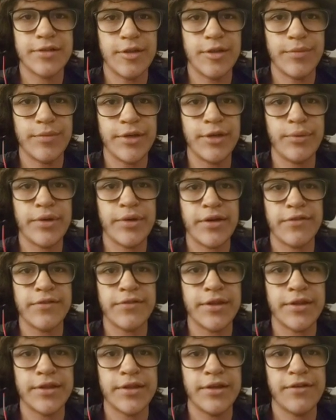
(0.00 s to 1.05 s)
And B, we have
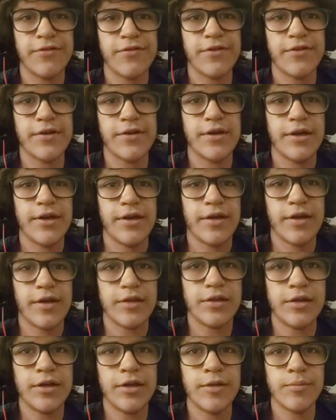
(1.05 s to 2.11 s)
the thief and
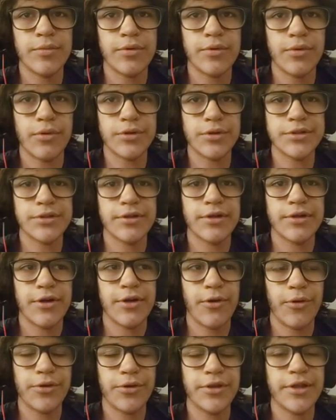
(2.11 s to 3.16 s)
the imp, or
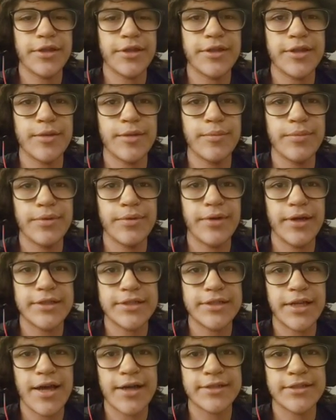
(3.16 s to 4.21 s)
the simp, as
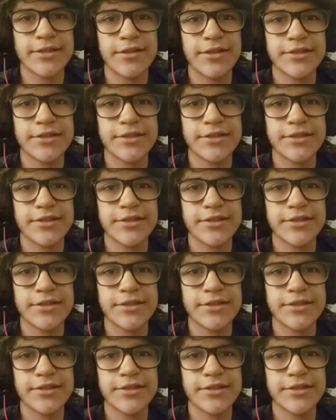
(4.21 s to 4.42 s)
I accidentally